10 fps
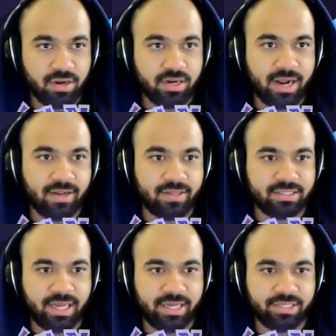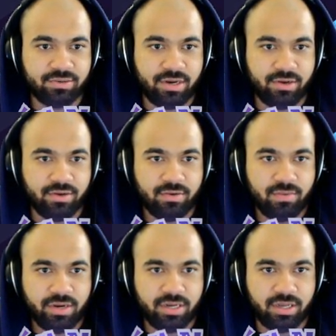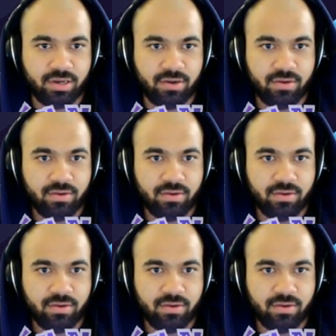We're gonna knock out this last trainer. Where did he go?